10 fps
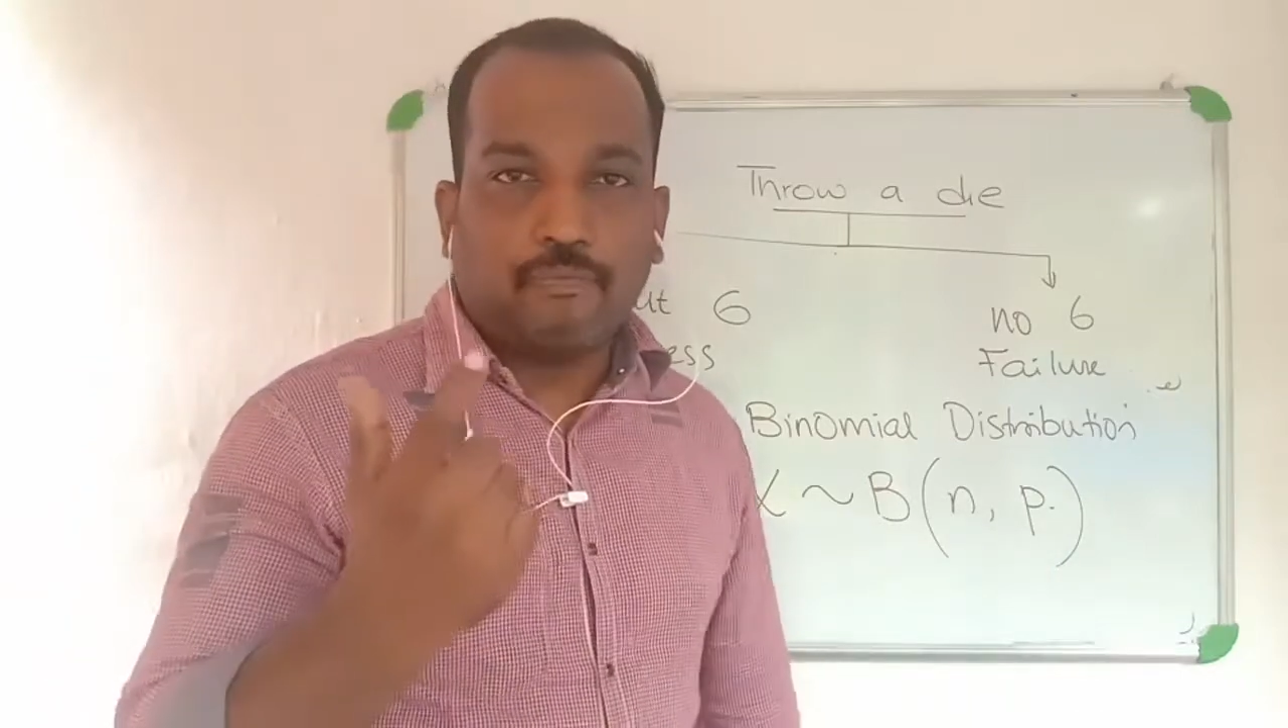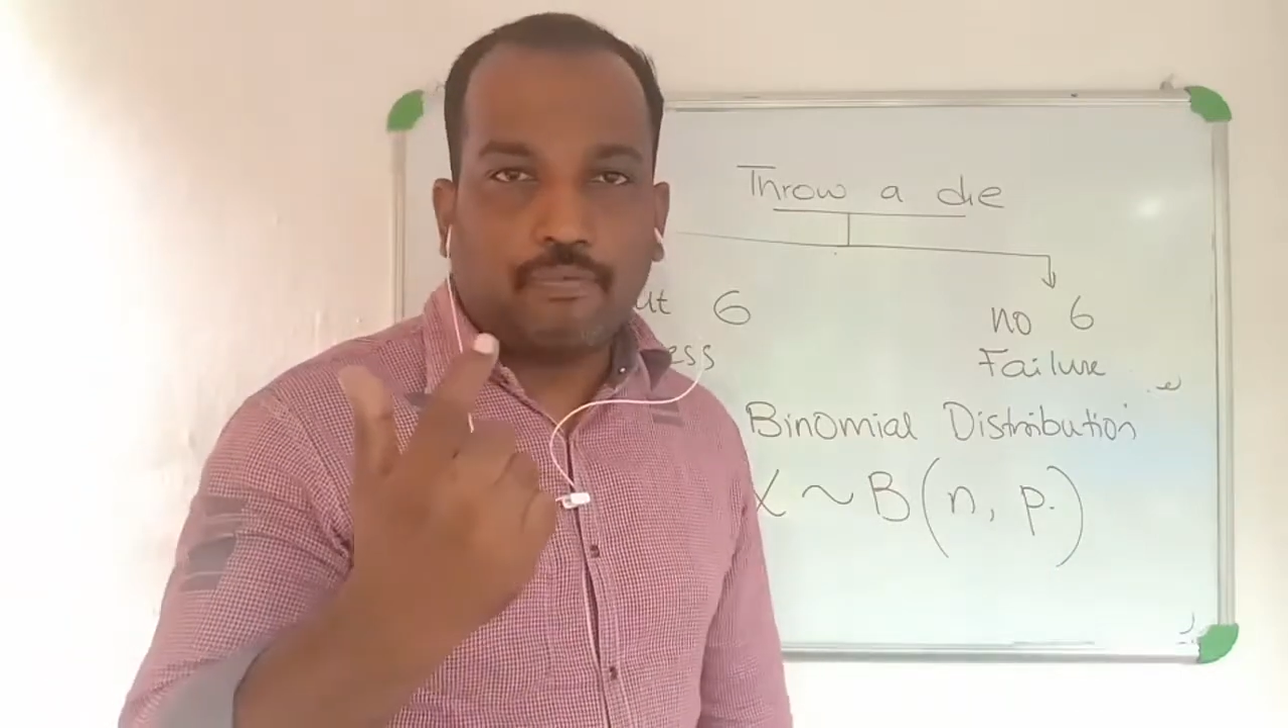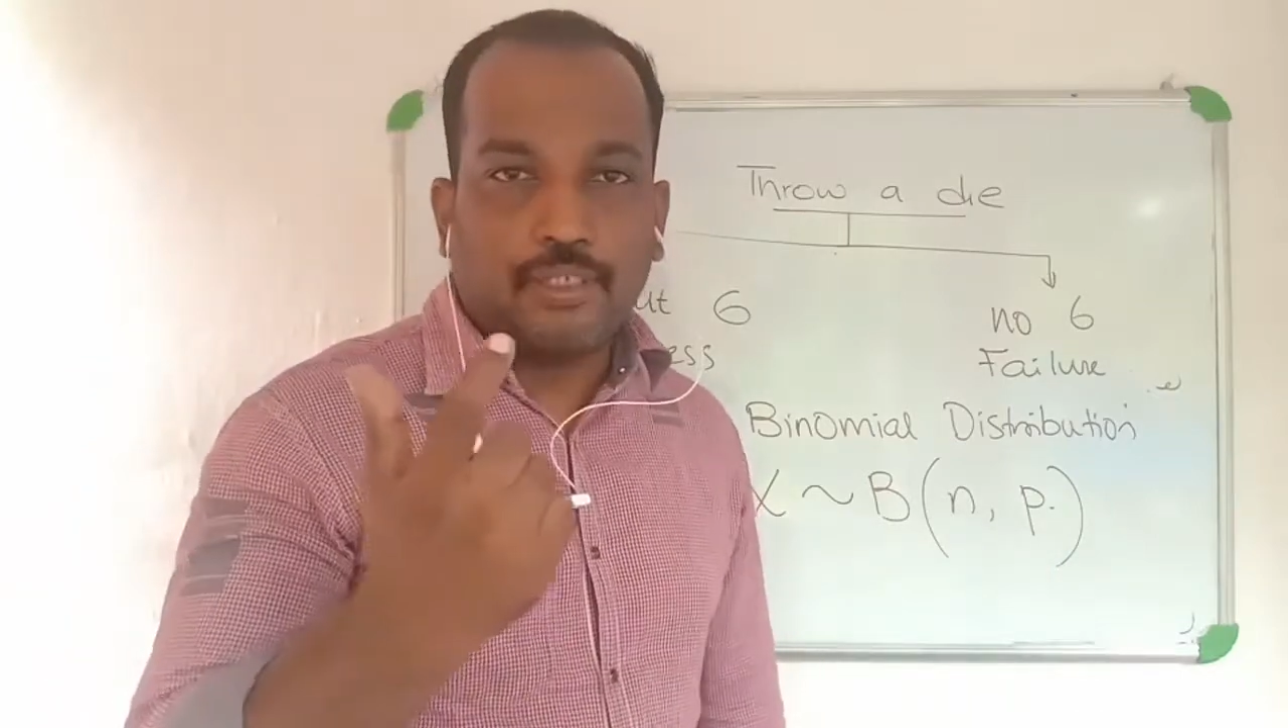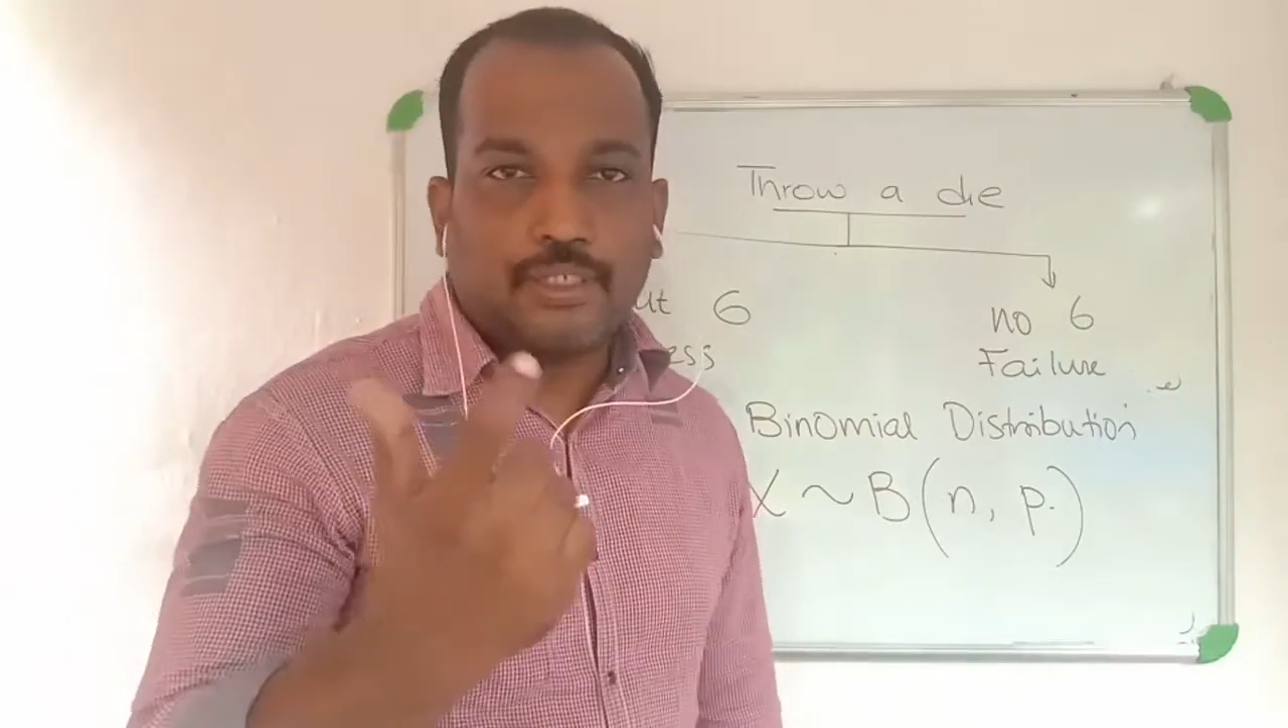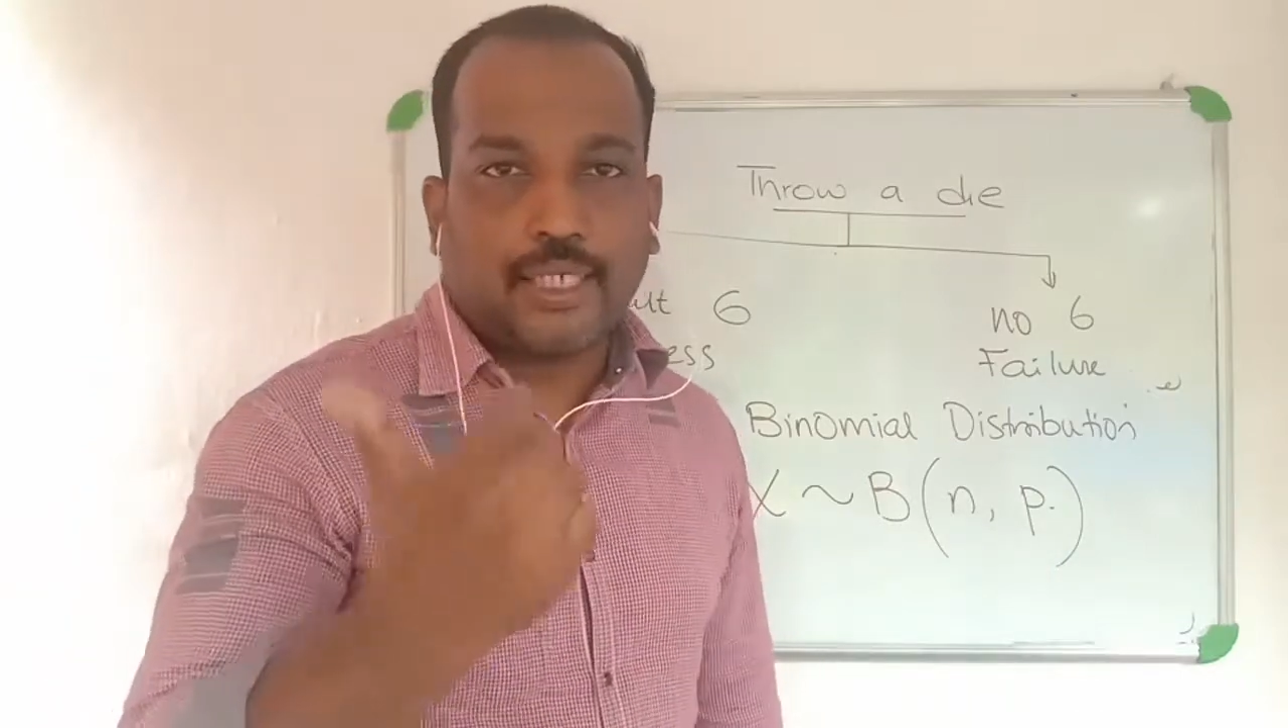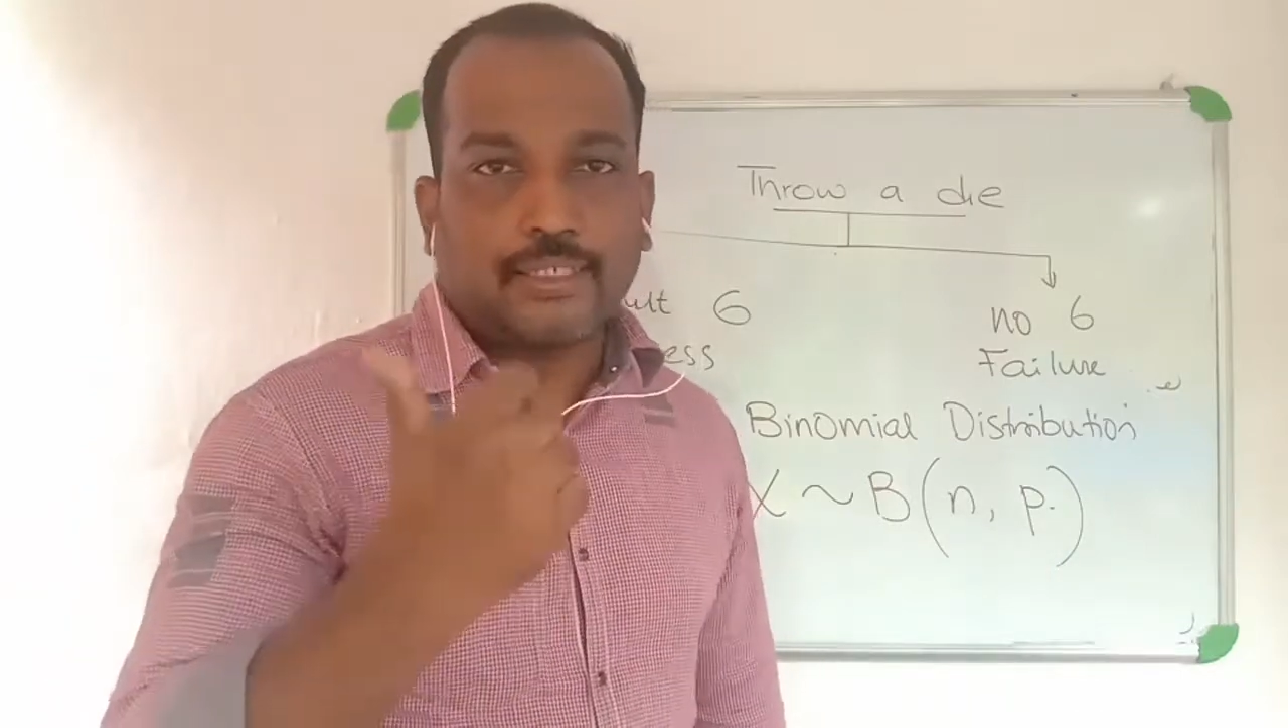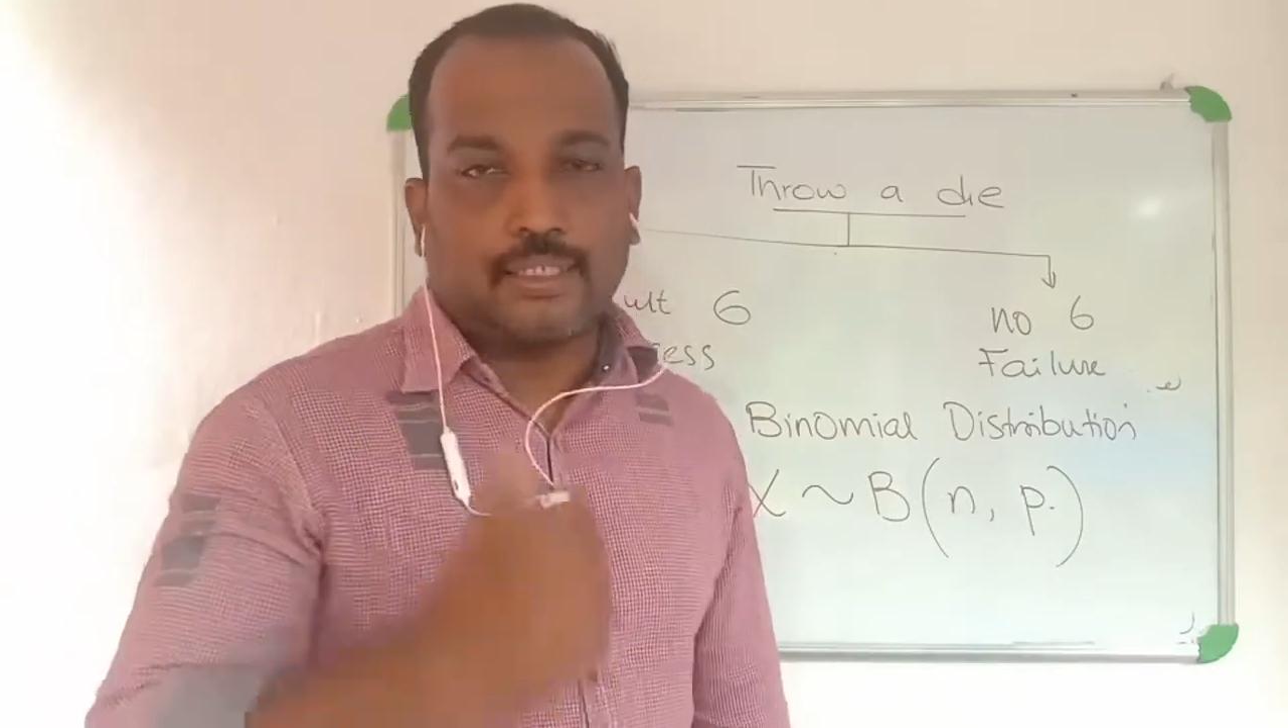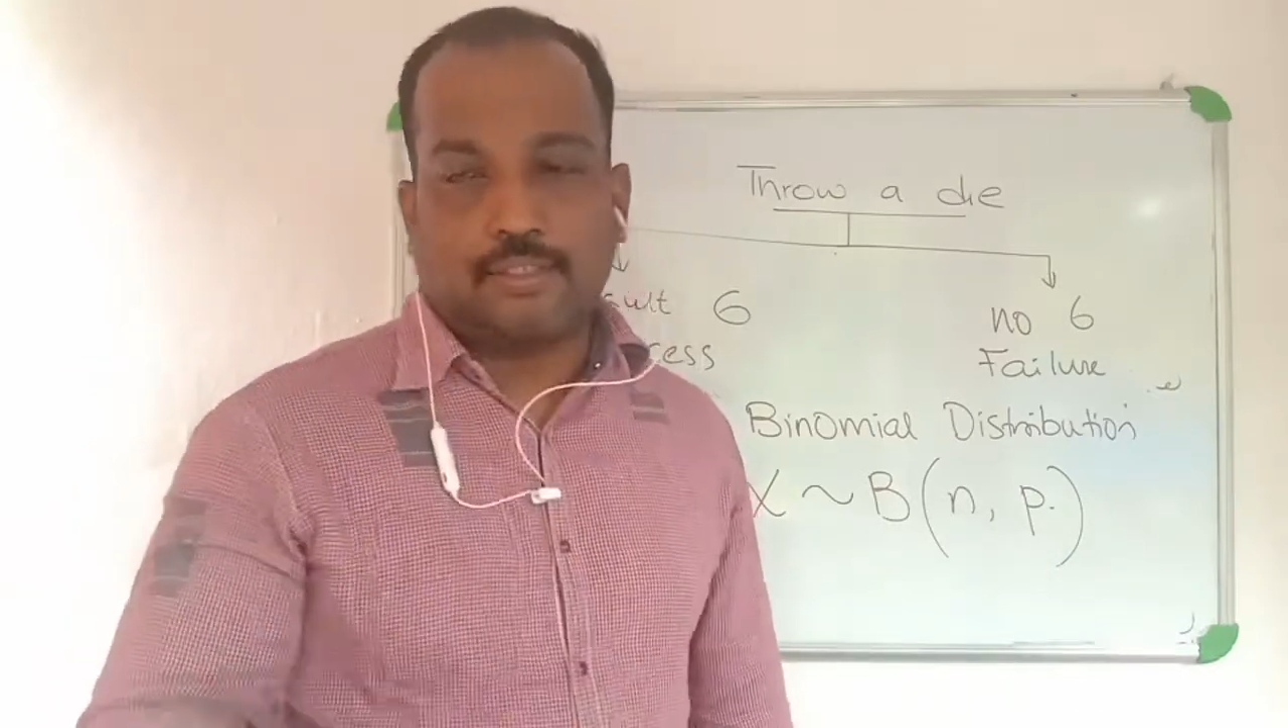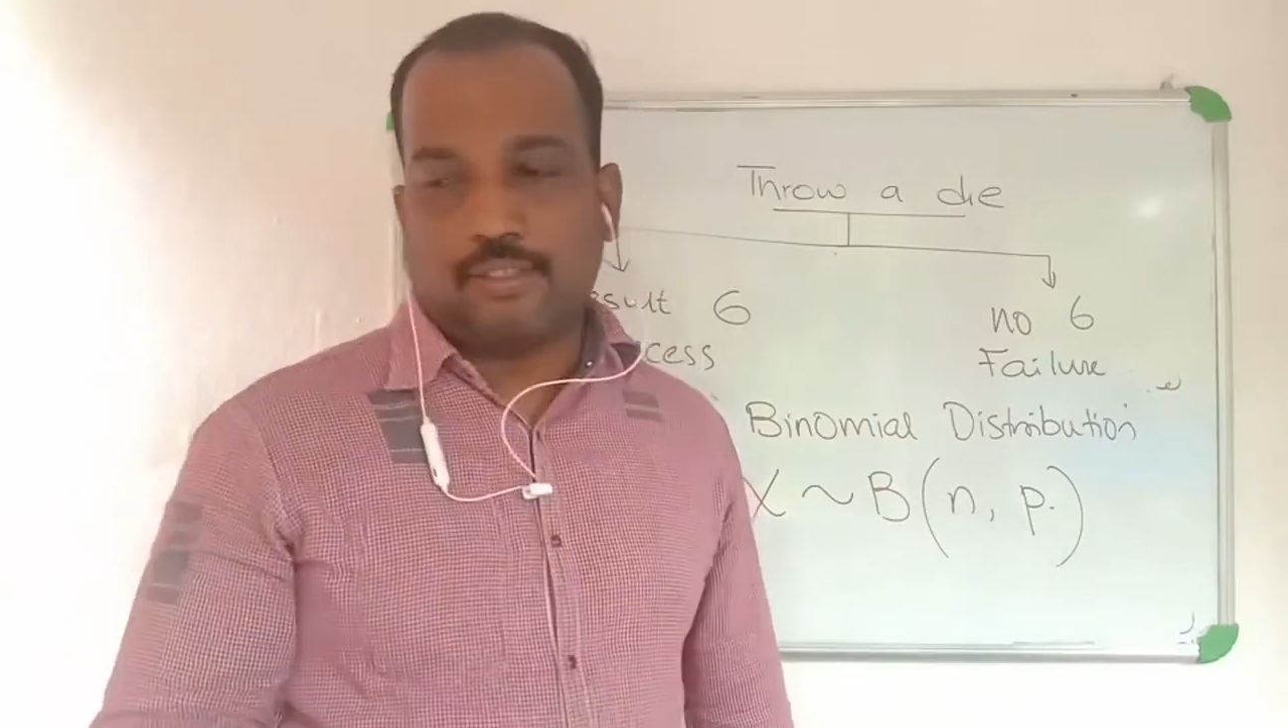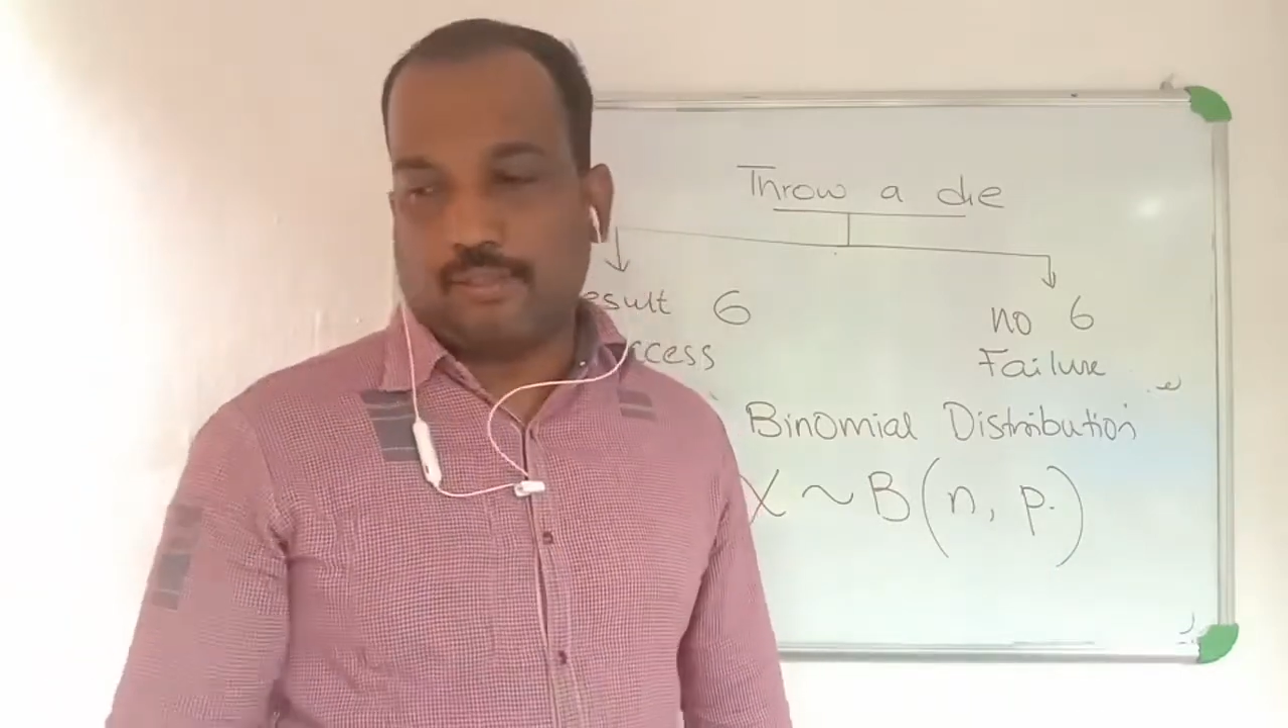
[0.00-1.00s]

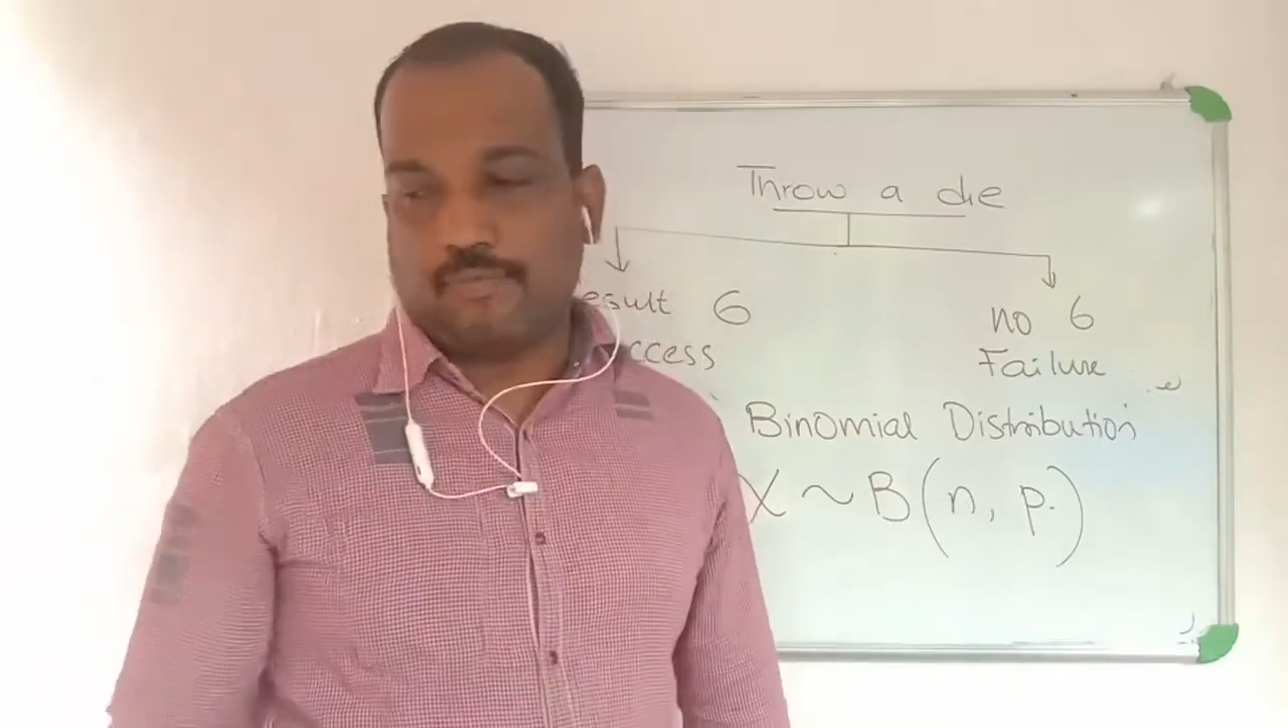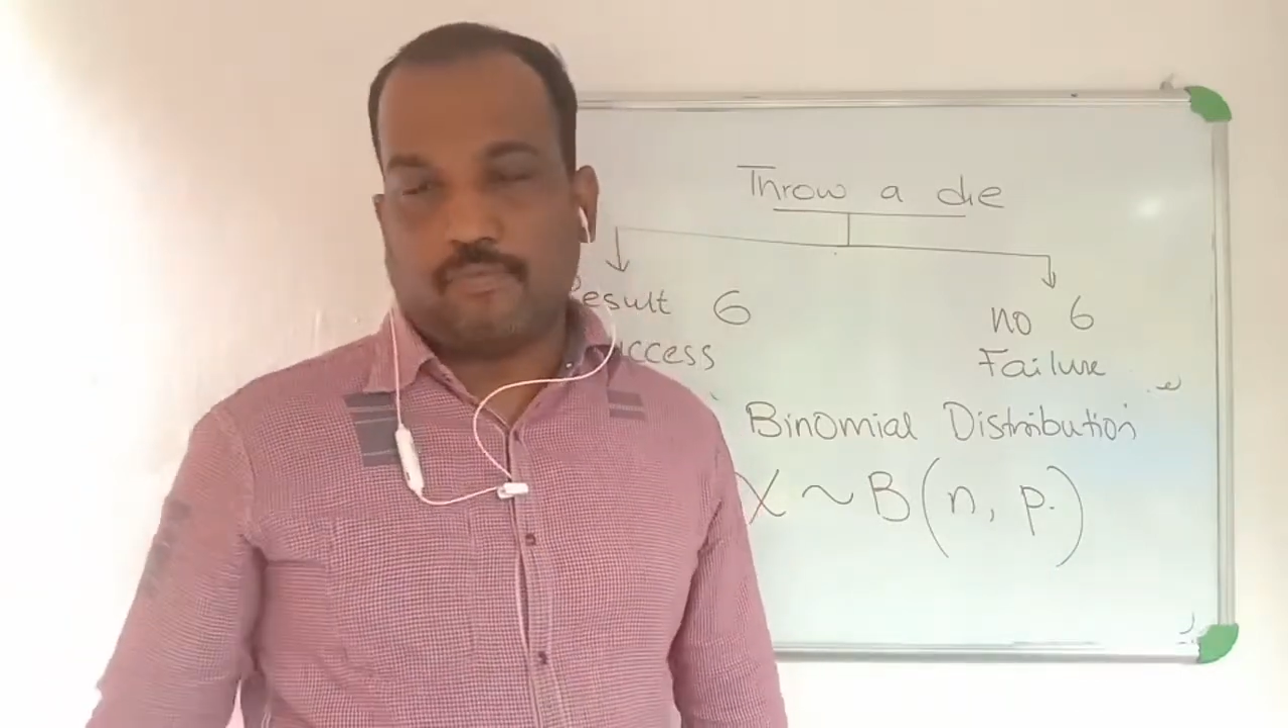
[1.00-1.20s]
success.